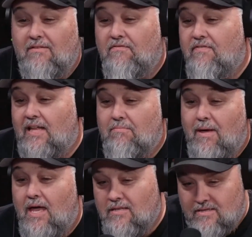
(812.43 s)
fat
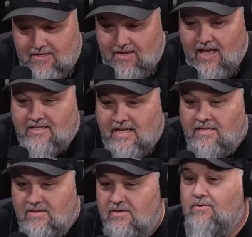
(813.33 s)
man? Yes, I
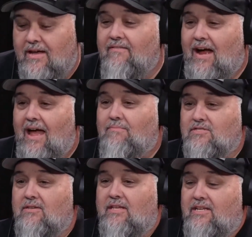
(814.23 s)
do. I
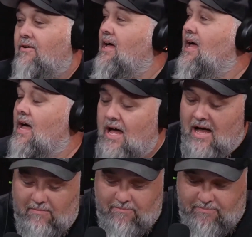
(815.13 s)
absolutely do.
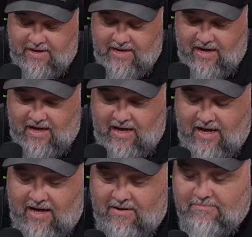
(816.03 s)
Yeah,
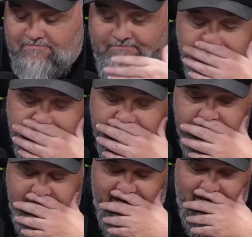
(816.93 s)

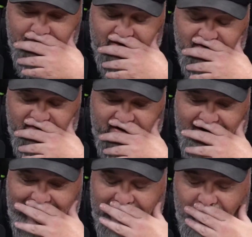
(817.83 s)
I'm trying to figure
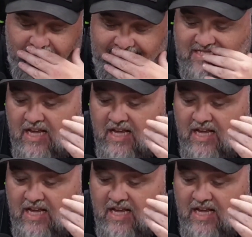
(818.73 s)
out how to word this.